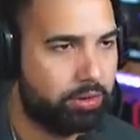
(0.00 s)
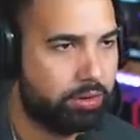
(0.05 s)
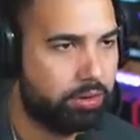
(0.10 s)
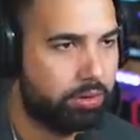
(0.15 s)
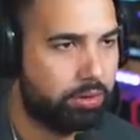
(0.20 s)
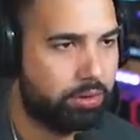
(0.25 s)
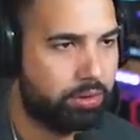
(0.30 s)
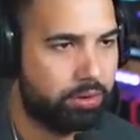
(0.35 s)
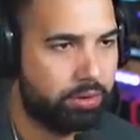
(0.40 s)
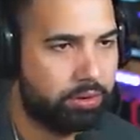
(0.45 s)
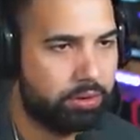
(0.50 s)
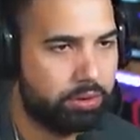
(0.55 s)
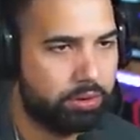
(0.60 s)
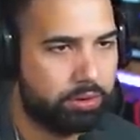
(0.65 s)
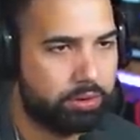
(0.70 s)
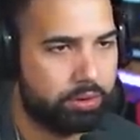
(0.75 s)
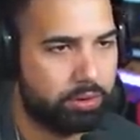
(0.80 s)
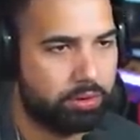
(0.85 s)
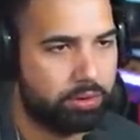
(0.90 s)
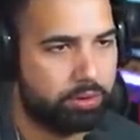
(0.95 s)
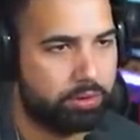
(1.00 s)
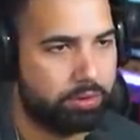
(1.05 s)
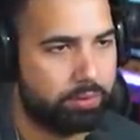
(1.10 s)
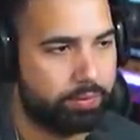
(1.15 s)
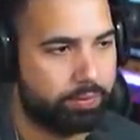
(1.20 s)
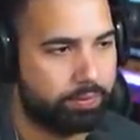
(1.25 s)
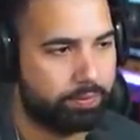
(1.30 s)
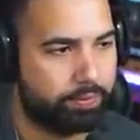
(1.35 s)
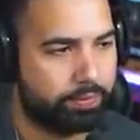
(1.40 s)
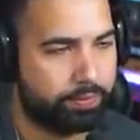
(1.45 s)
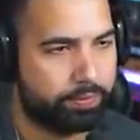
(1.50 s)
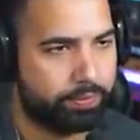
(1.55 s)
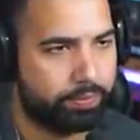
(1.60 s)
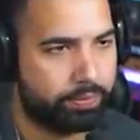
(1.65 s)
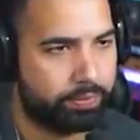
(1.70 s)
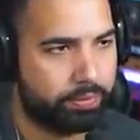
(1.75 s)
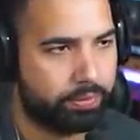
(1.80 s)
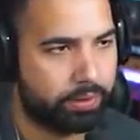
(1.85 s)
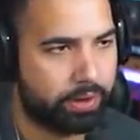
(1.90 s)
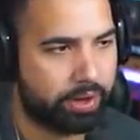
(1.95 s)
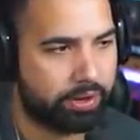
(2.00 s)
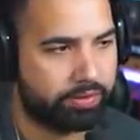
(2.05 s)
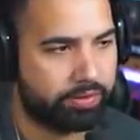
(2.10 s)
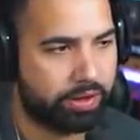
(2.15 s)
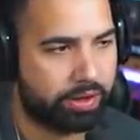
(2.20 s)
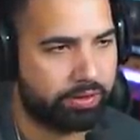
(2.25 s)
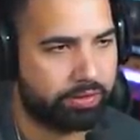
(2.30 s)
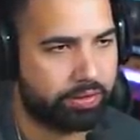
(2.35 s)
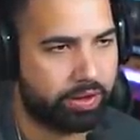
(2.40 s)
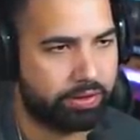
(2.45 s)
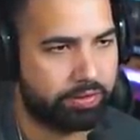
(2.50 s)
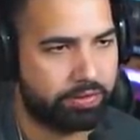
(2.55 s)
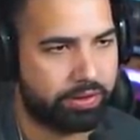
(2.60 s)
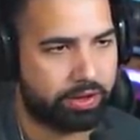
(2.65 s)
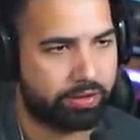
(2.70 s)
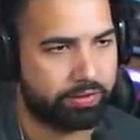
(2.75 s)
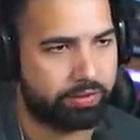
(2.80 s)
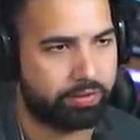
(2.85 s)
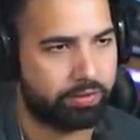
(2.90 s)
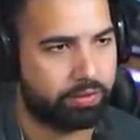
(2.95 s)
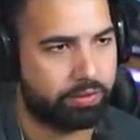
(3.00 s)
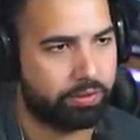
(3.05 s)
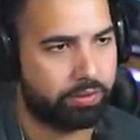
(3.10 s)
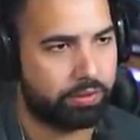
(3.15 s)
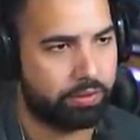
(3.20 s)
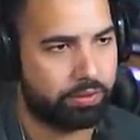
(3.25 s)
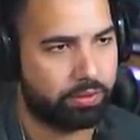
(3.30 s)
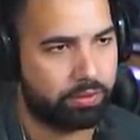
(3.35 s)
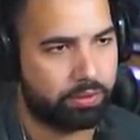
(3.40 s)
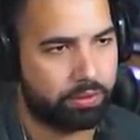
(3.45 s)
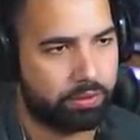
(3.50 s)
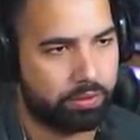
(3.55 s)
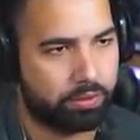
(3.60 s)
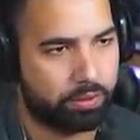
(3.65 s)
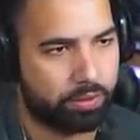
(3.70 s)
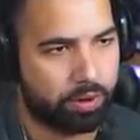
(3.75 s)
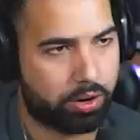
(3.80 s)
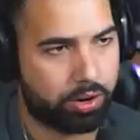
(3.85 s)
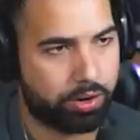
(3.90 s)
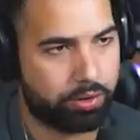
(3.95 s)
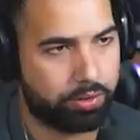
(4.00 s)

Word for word: dropping it from Oz because I got a blue one. Nice, nice, nice, nice. Where are